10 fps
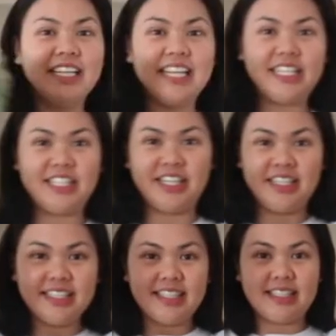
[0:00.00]

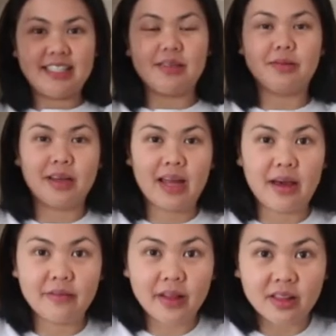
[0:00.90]
Lettuce. We're gonna
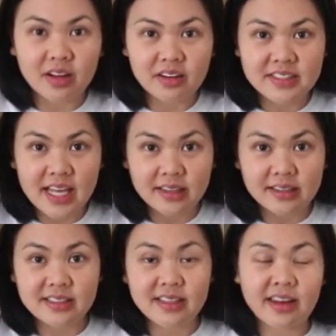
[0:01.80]
have a lot of
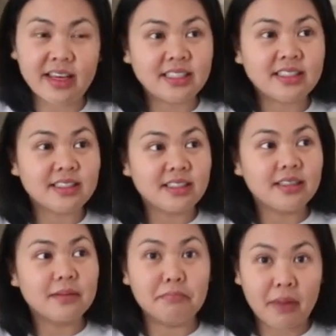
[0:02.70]
salads the next
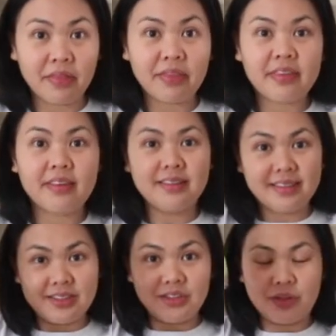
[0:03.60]
month.
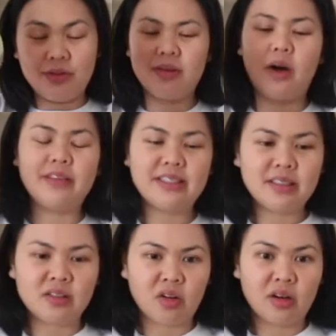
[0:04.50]
Obviously
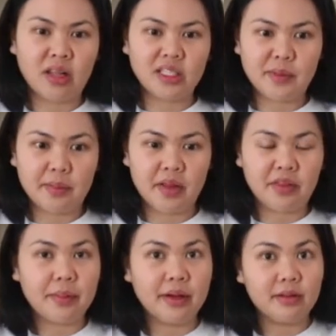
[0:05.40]
it's not gonna last me a
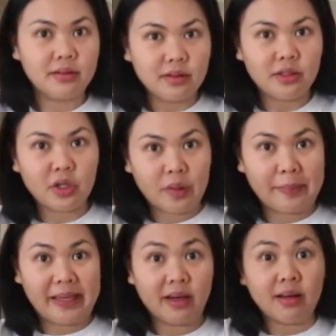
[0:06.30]
month, but you know what I
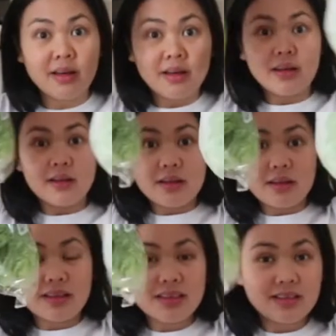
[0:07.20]
mean.
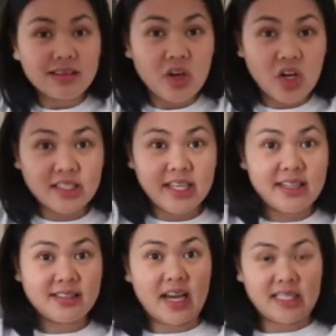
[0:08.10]
Cost
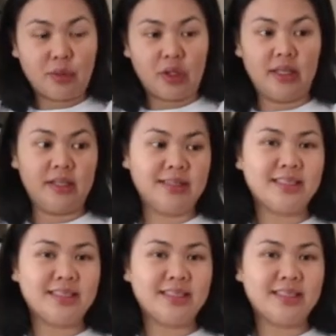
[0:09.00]
lettuce, iceberg lettuce.